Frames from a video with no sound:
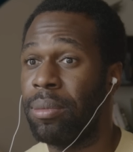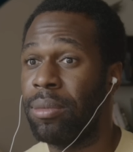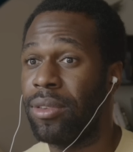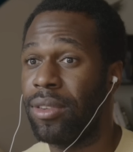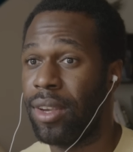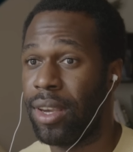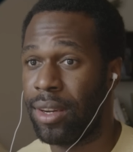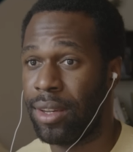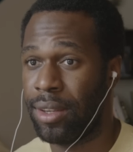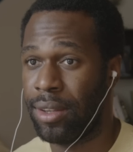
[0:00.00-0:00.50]

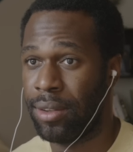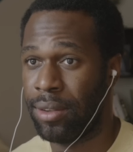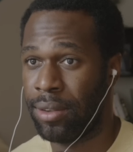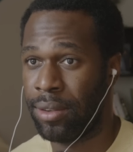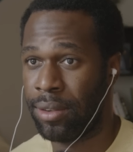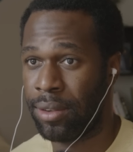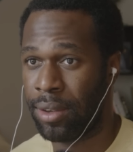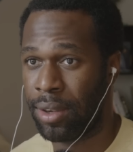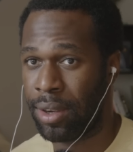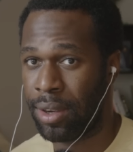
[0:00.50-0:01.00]

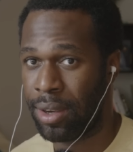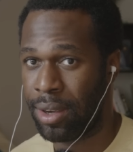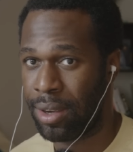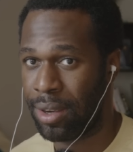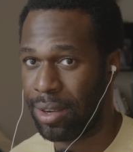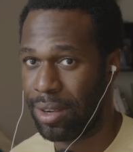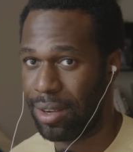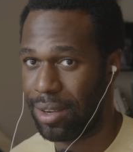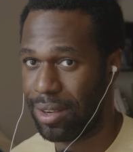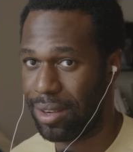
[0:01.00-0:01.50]
settings
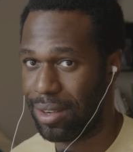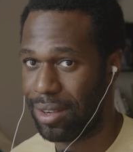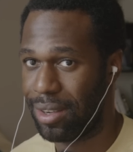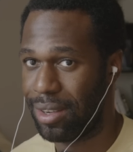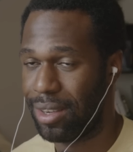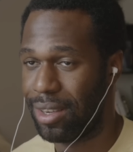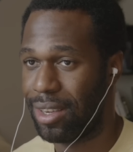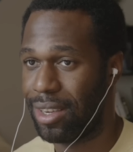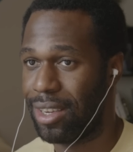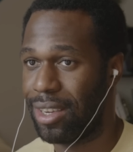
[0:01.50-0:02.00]

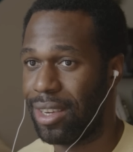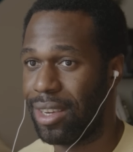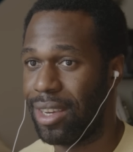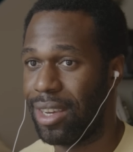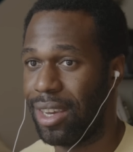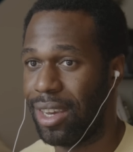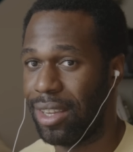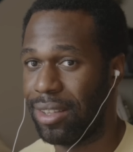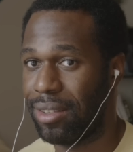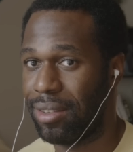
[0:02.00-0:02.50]

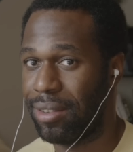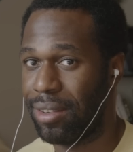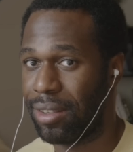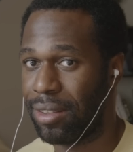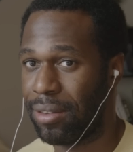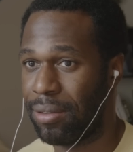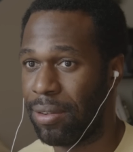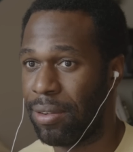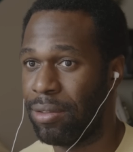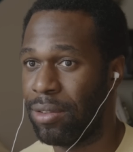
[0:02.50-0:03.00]
as the
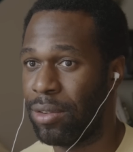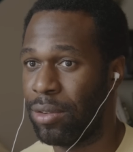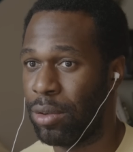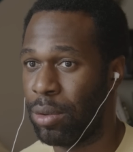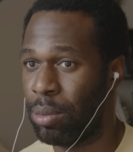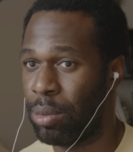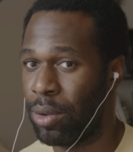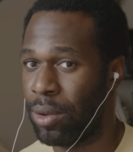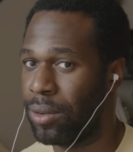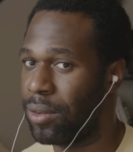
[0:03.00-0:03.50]
650
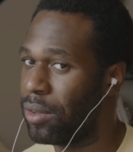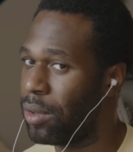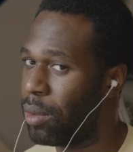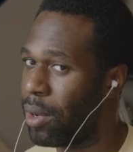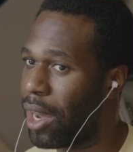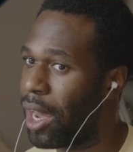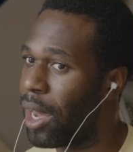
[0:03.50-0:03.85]
Super and see what